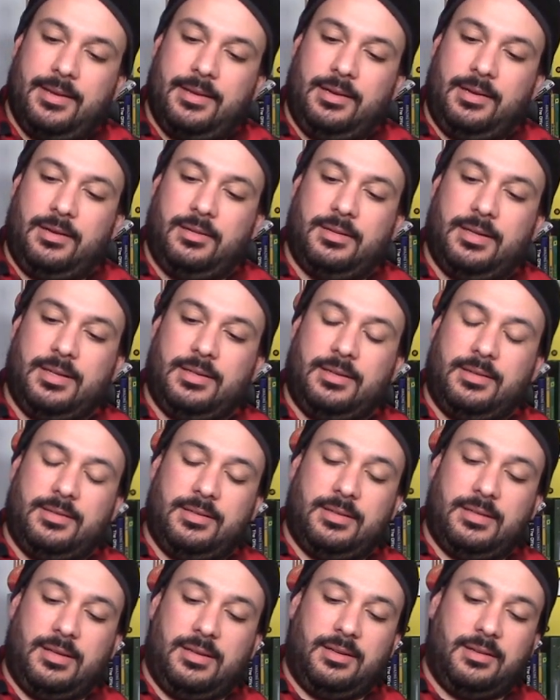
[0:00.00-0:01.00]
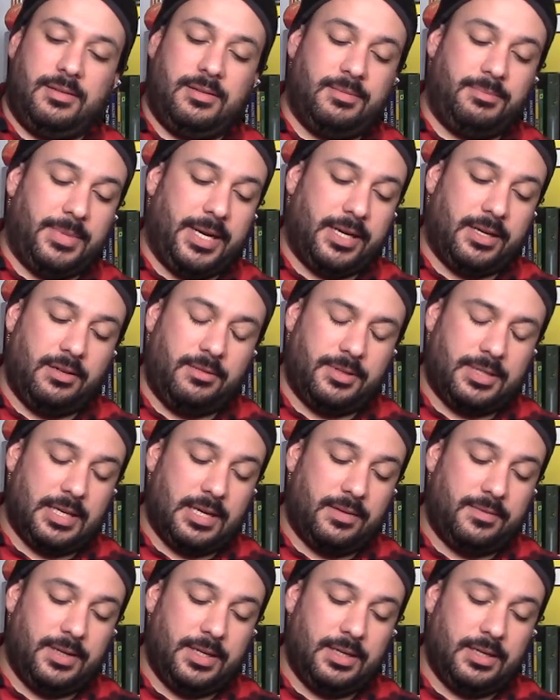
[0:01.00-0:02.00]
You know, Michael was
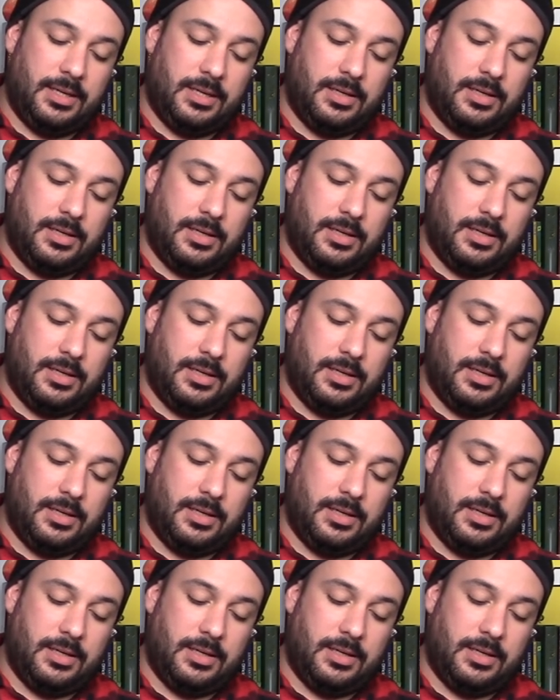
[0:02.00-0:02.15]
having